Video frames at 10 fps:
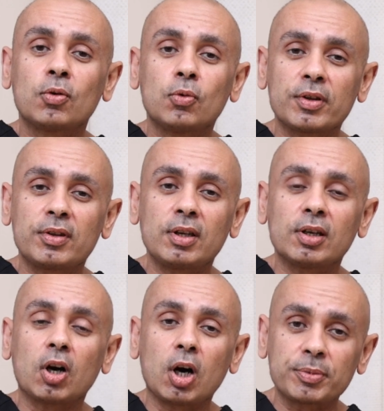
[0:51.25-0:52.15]
with
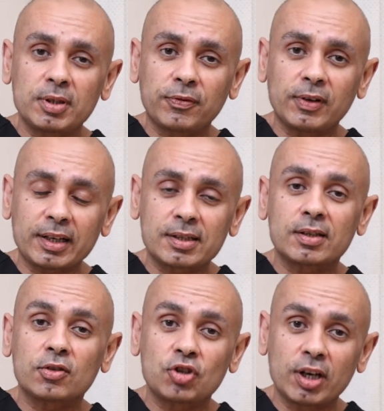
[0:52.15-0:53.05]
the Optiflex
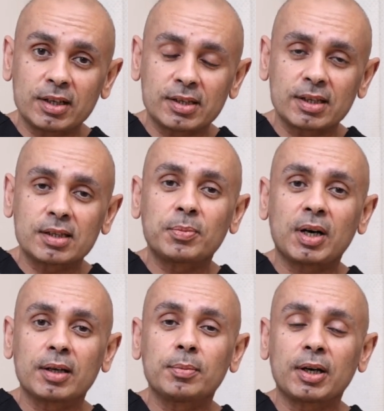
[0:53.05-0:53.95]
GENESIS
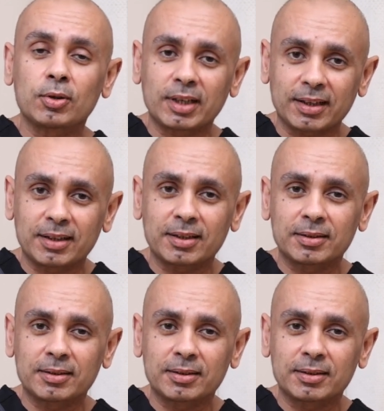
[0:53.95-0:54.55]
by Biotech.